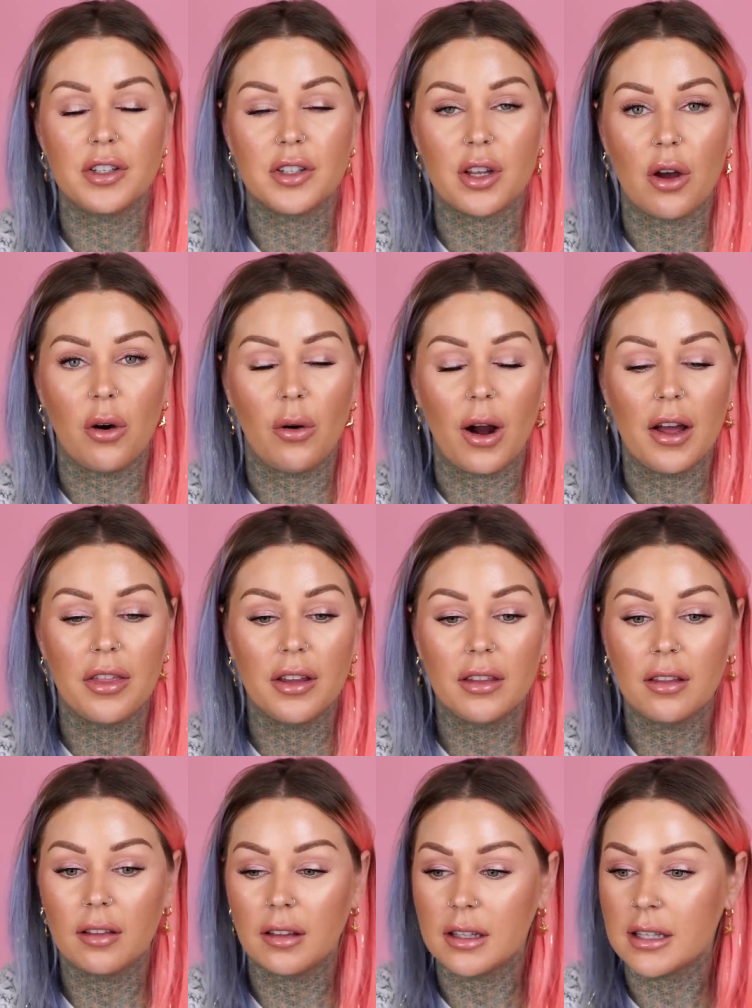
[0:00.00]
So I
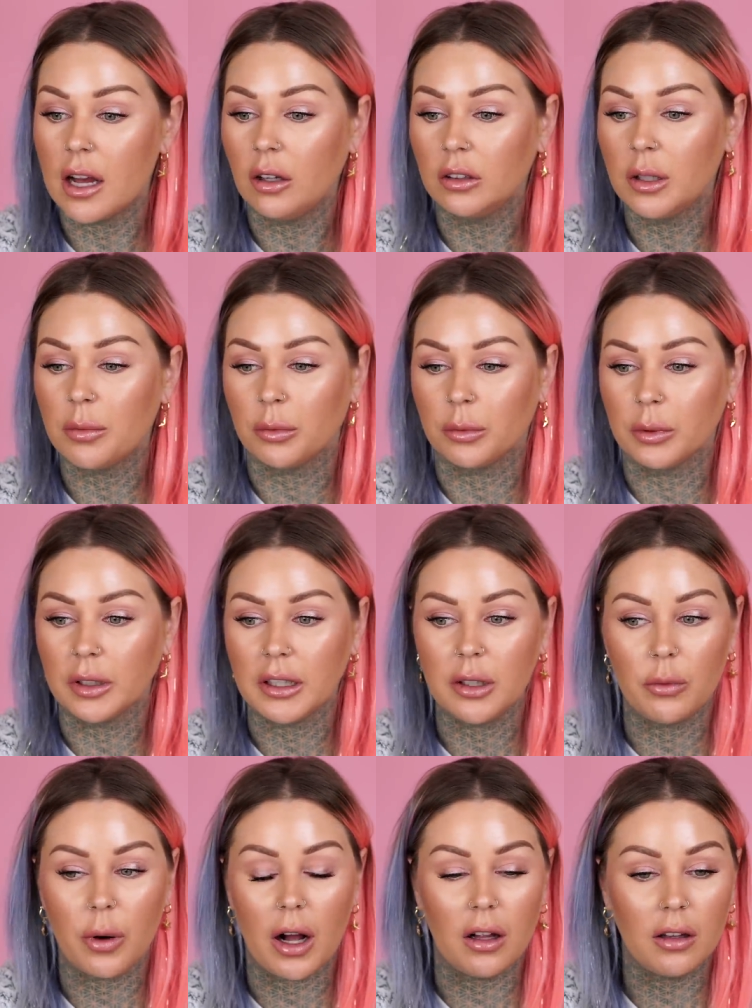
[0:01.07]
think that this held up really
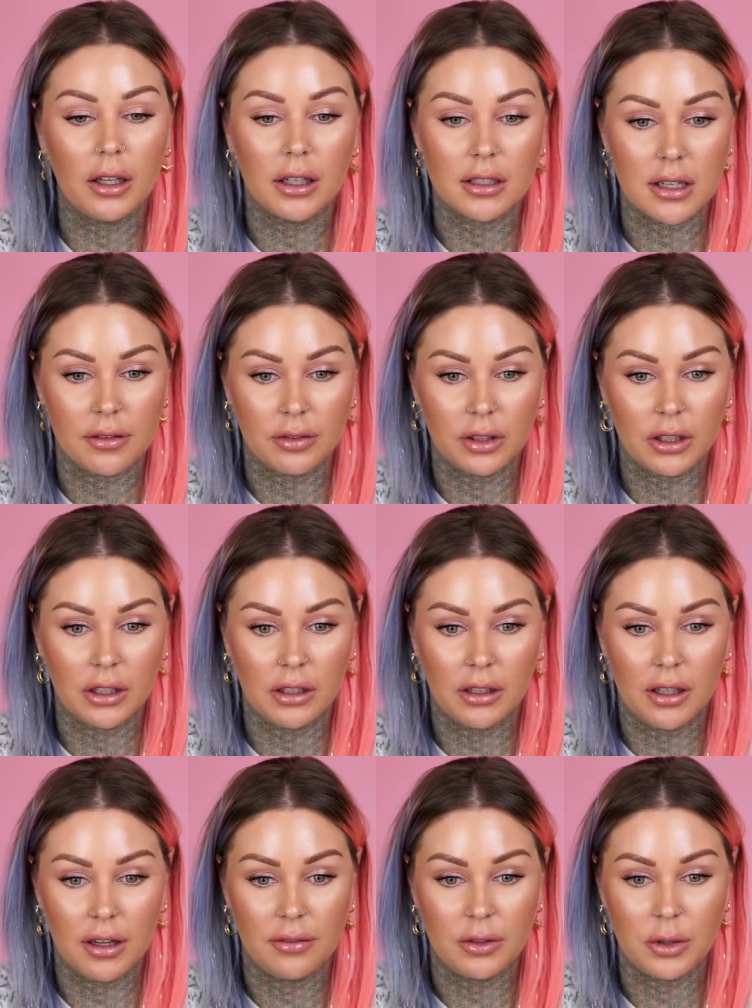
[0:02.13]
well. I could definitely
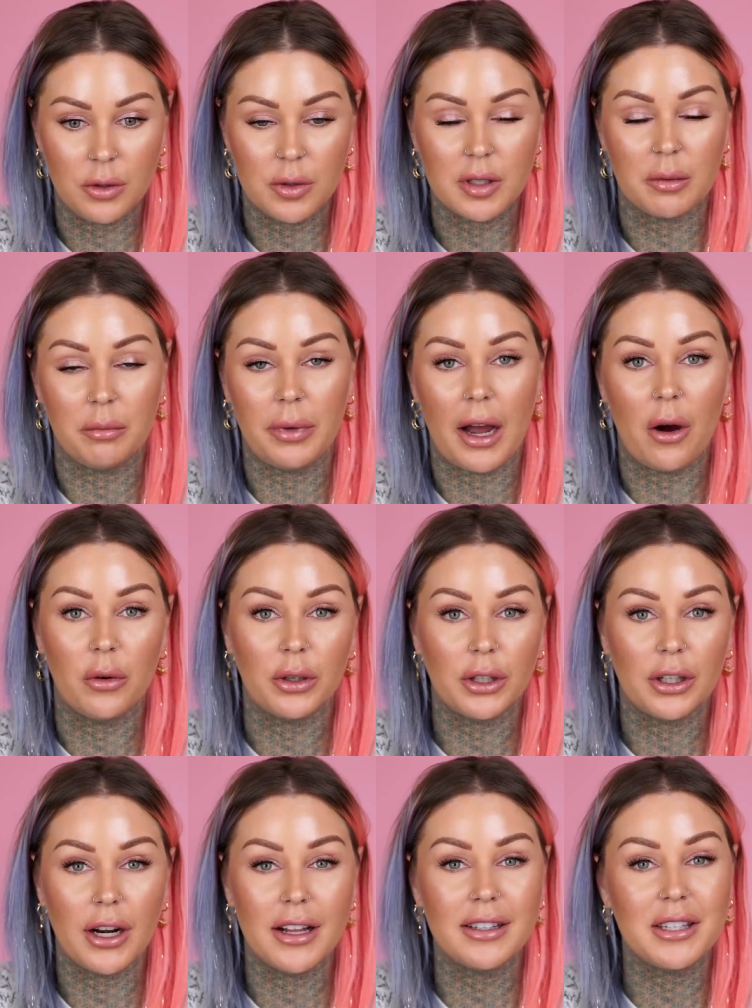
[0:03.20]
have used some
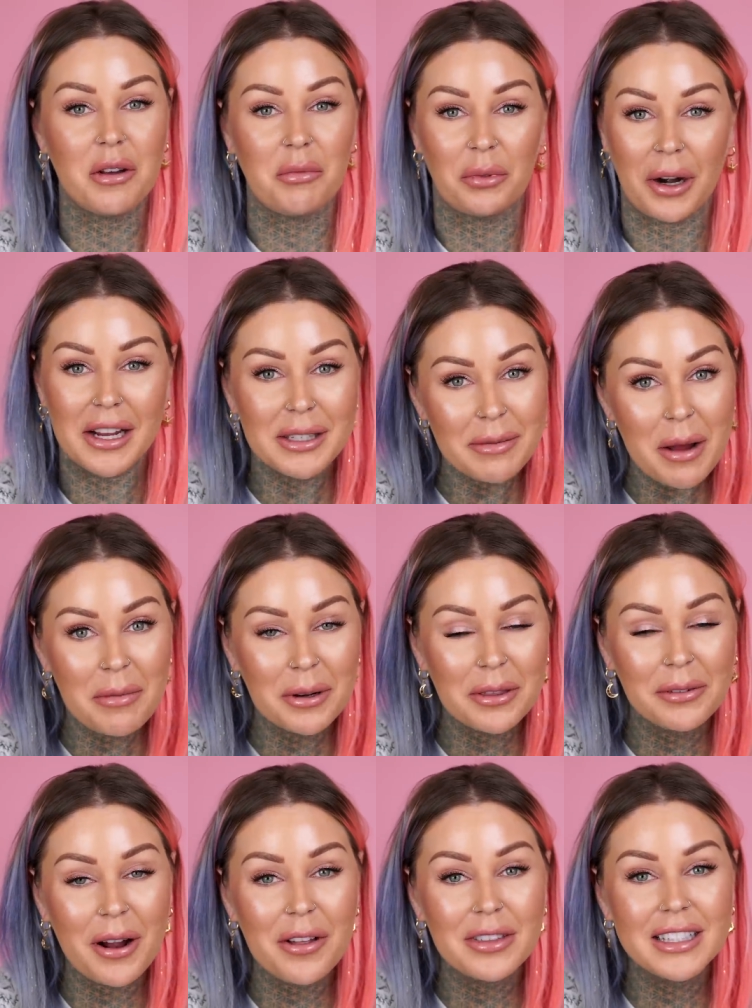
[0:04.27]
powder and some rice paper
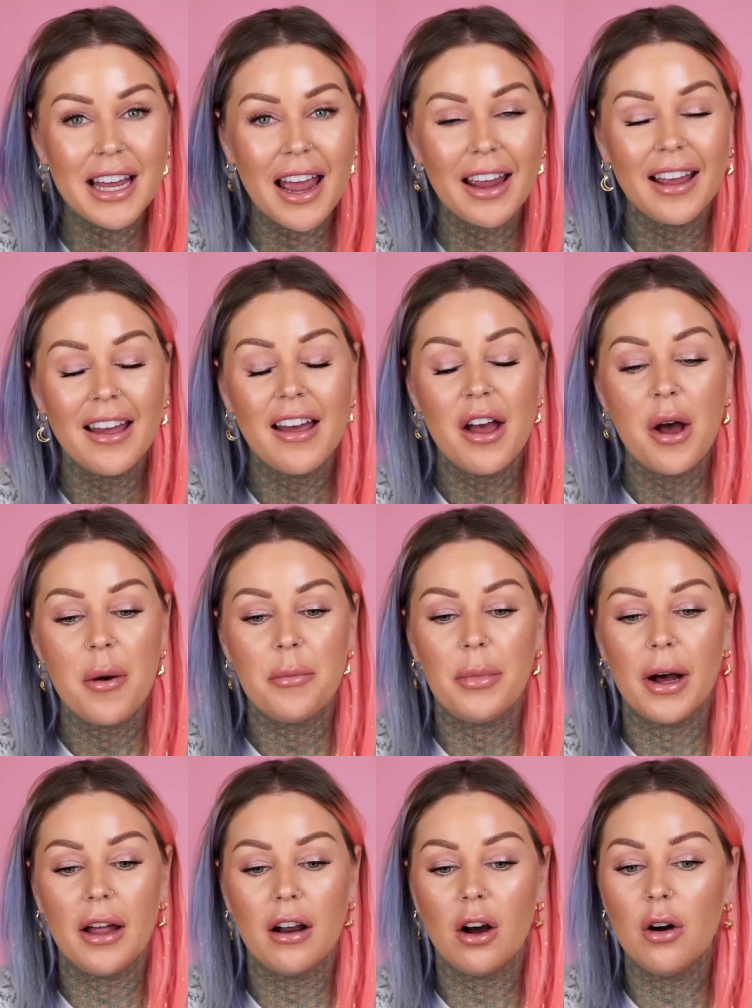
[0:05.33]
throughout the day,
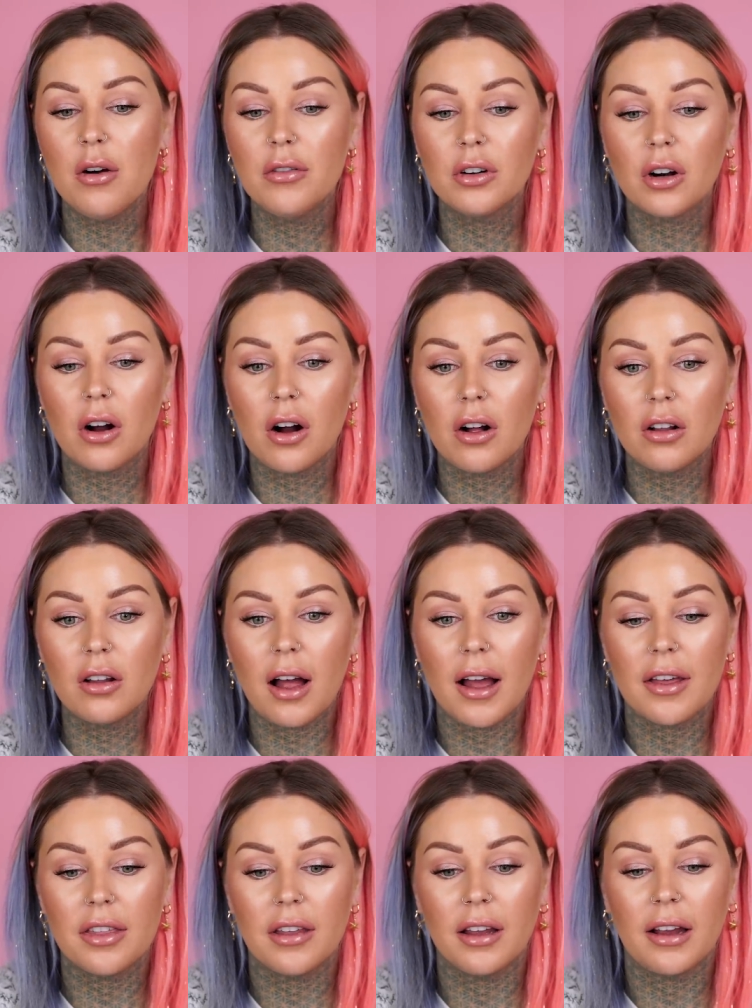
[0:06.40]
but overall
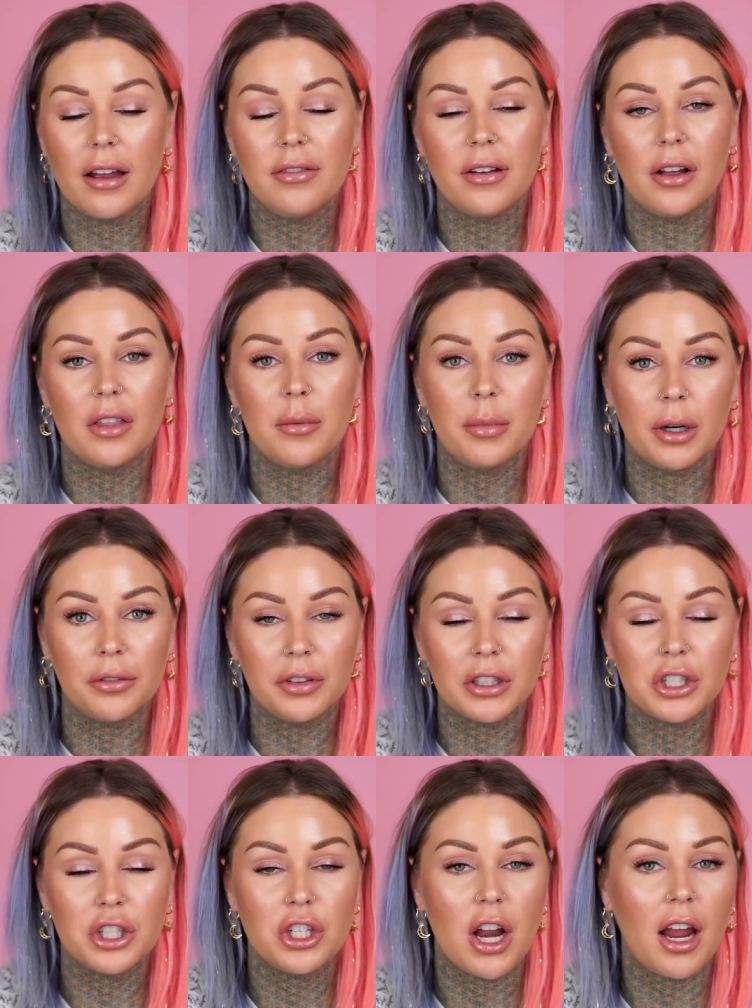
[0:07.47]
I think I found the
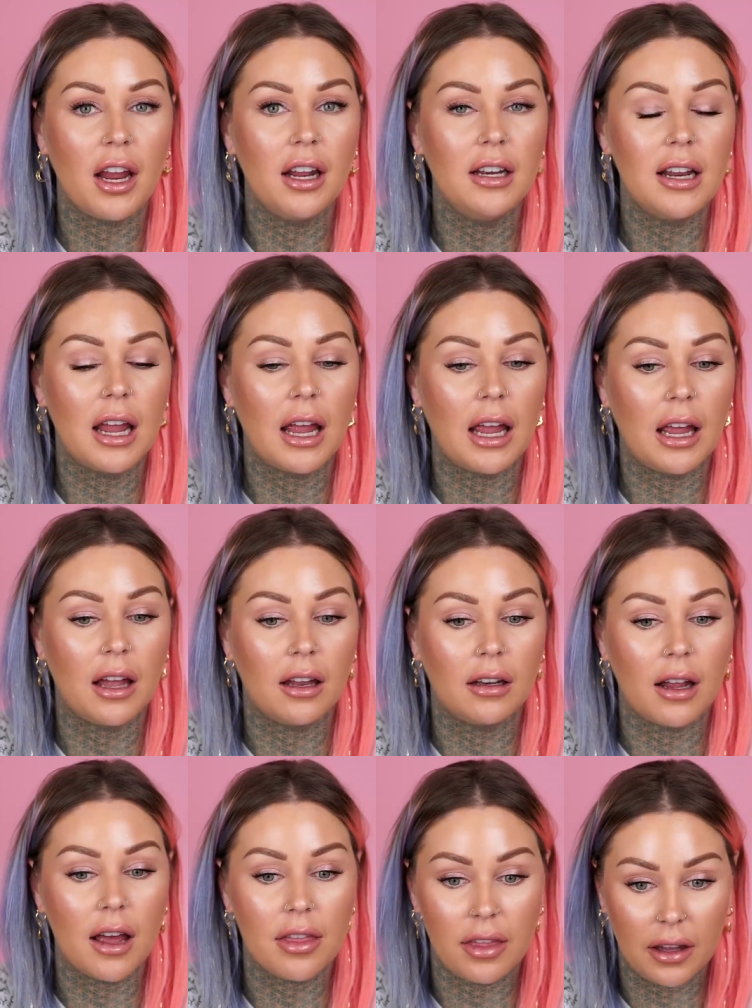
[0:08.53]
perfect shade
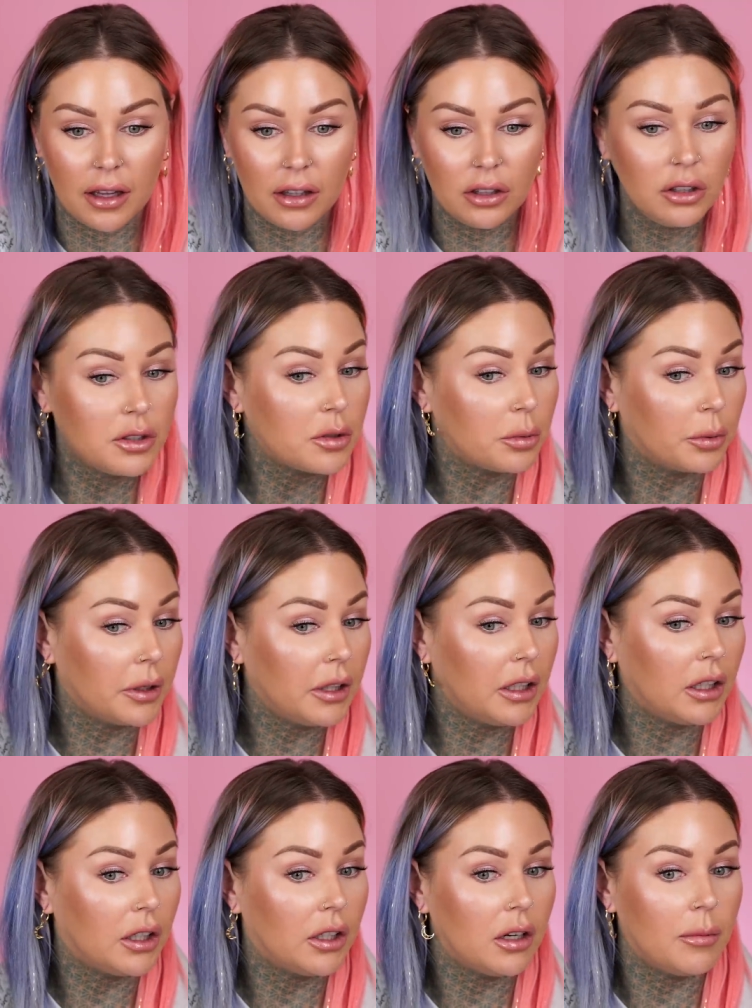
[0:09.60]
and I think it looks really
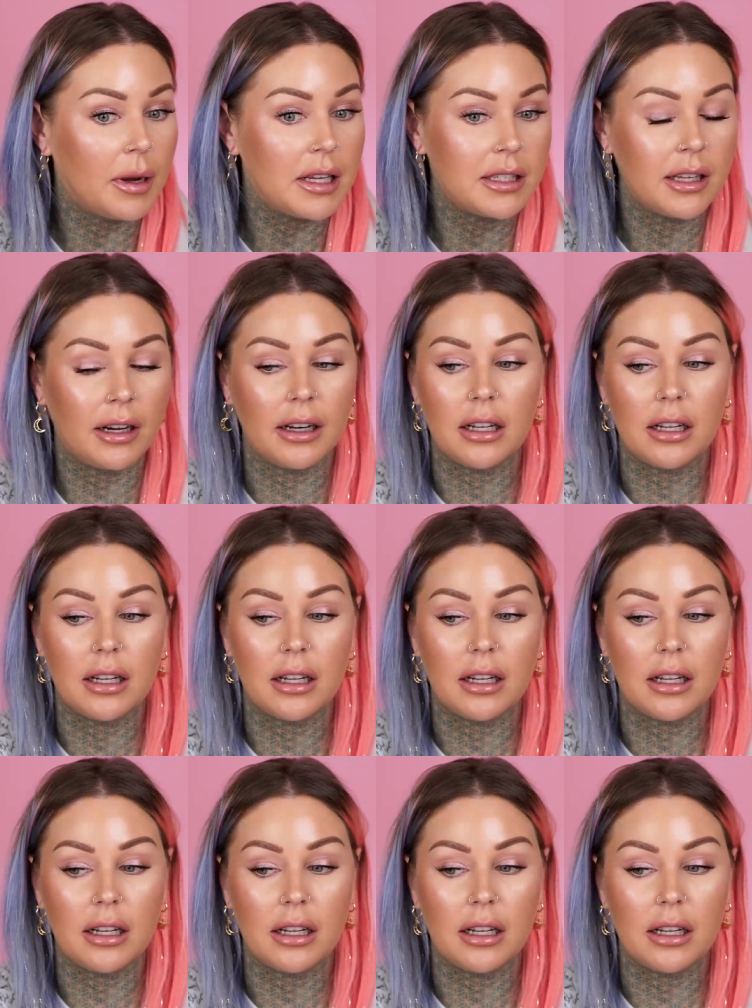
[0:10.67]
good on my skin.